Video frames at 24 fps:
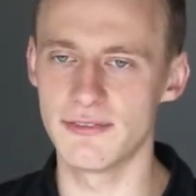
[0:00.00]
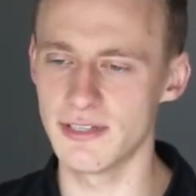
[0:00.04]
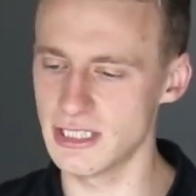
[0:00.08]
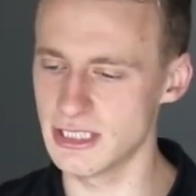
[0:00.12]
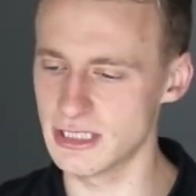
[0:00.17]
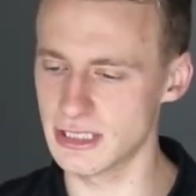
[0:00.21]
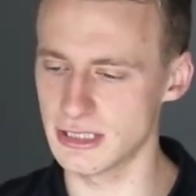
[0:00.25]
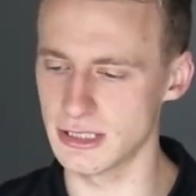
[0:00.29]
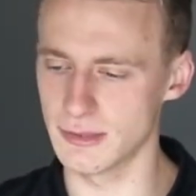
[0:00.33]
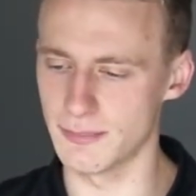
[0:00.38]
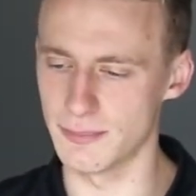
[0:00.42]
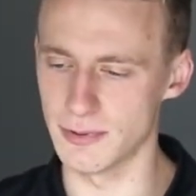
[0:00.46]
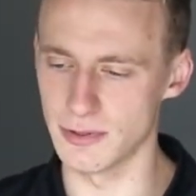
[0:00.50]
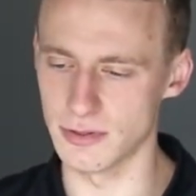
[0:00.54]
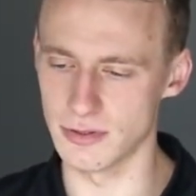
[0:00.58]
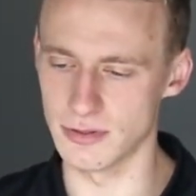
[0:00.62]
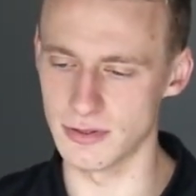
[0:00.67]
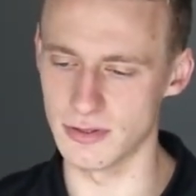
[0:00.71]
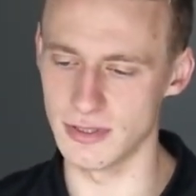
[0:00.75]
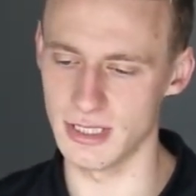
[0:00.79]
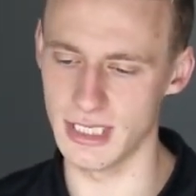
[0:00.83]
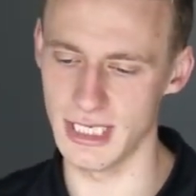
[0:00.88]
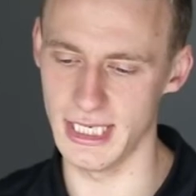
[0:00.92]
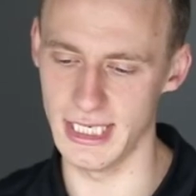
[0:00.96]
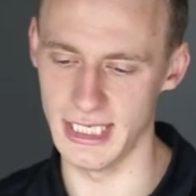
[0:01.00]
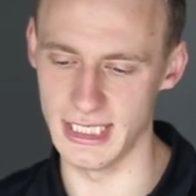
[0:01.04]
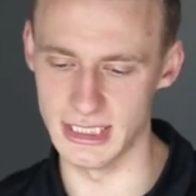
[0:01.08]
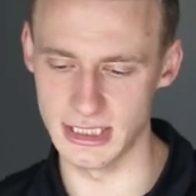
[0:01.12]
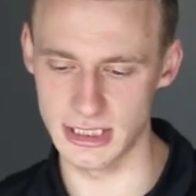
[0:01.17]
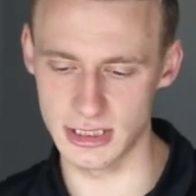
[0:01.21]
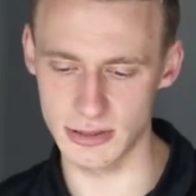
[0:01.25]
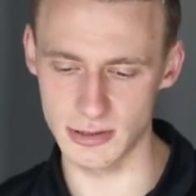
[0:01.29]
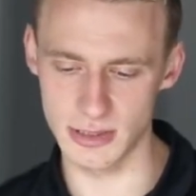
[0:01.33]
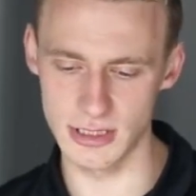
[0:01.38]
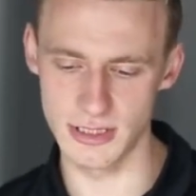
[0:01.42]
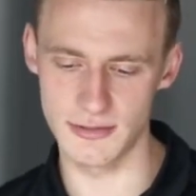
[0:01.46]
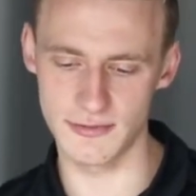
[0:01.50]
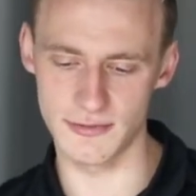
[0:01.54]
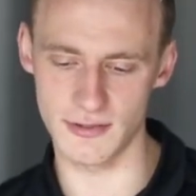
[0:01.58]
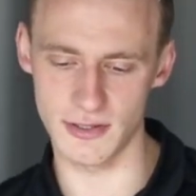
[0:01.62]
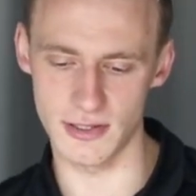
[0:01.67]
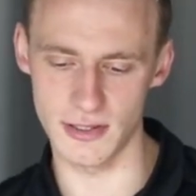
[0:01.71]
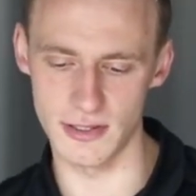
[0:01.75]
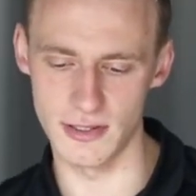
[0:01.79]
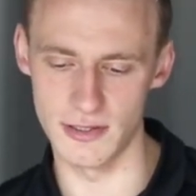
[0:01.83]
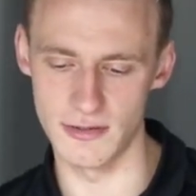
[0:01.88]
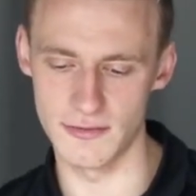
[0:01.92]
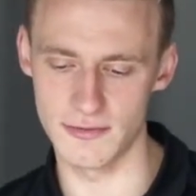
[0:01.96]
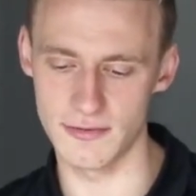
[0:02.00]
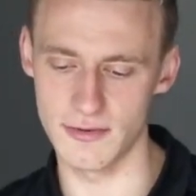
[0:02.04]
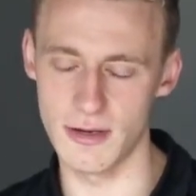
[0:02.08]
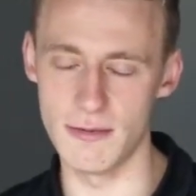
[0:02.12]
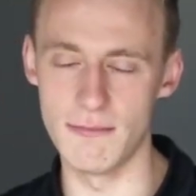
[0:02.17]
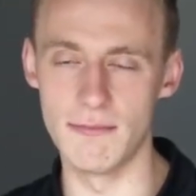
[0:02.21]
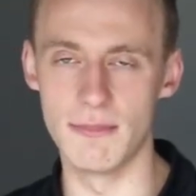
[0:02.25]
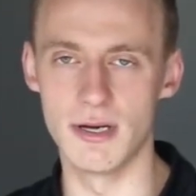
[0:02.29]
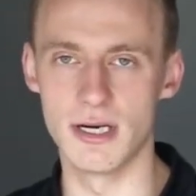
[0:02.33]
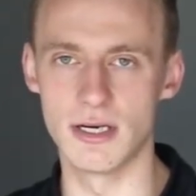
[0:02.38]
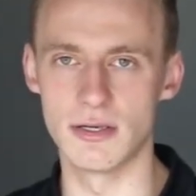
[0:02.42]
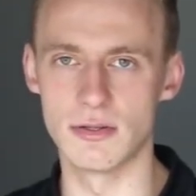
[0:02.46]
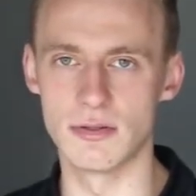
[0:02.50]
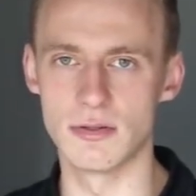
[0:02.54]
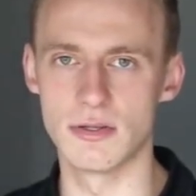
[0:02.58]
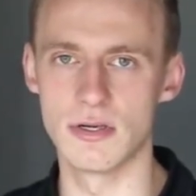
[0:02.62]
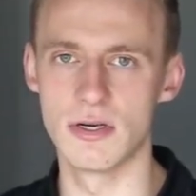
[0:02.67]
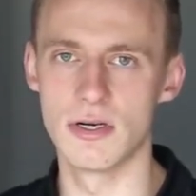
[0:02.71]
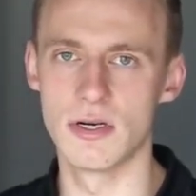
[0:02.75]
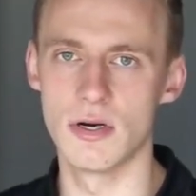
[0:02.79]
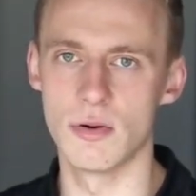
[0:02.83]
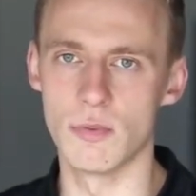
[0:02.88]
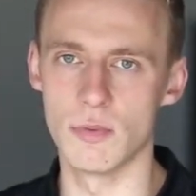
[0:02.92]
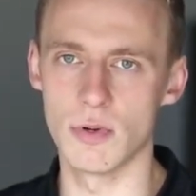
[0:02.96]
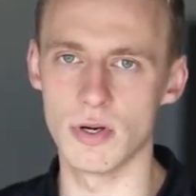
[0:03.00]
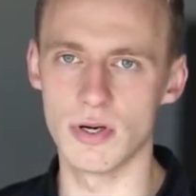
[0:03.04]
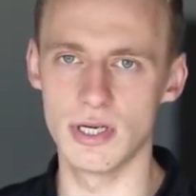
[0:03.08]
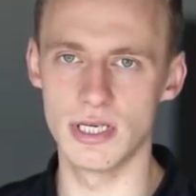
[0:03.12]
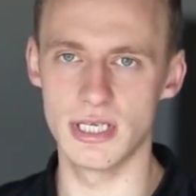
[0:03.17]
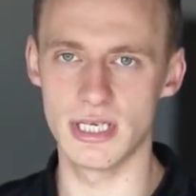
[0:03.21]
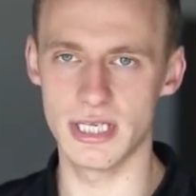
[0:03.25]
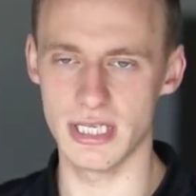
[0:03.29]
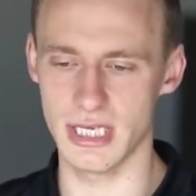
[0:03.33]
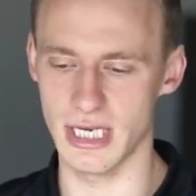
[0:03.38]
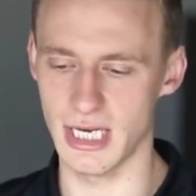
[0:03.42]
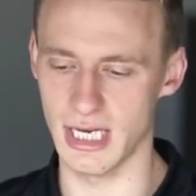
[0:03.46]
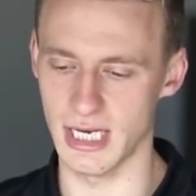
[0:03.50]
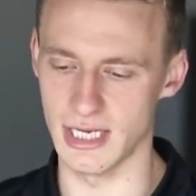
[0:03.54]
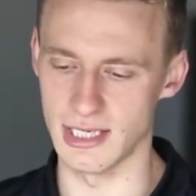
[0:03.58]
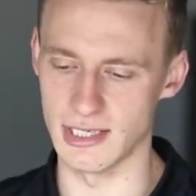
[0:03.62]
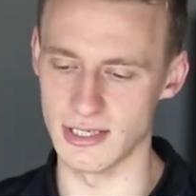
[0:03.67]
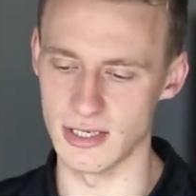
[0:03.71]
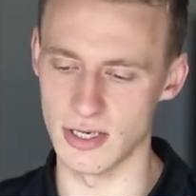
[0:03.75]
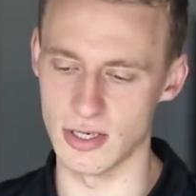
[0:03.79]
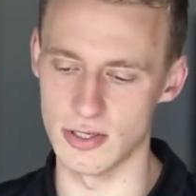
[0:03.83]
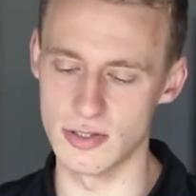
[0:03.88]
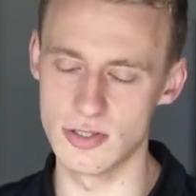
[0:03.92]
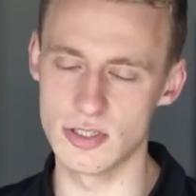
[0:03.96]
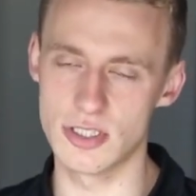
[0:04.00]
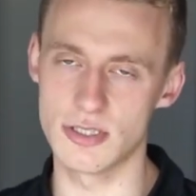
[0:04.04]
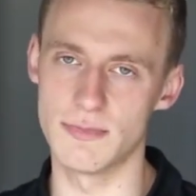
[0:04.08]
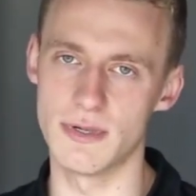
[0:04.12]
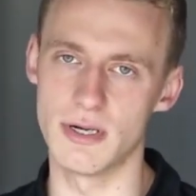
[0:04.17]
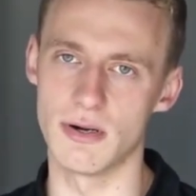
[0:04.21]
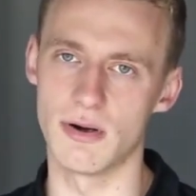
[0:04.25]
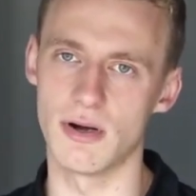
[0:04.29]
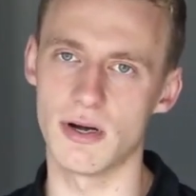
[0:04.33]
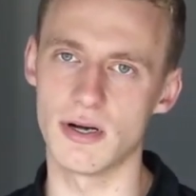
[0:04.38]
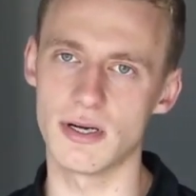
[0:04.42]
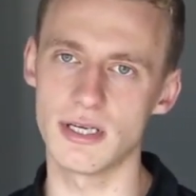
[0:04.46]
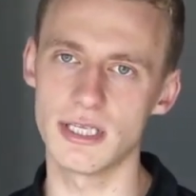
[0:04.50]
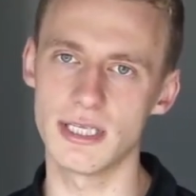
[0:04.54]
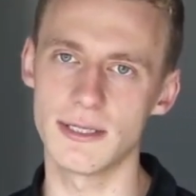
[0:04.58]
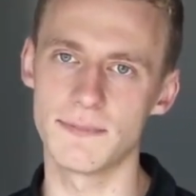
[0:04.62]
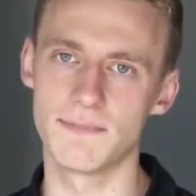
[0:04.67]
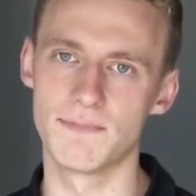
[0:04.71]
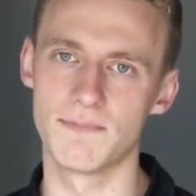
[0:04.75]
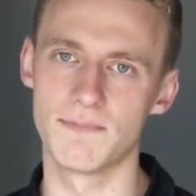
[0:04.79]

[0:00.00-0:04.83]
The Plas-Pro fascia support is 25mm wide and 100mm high.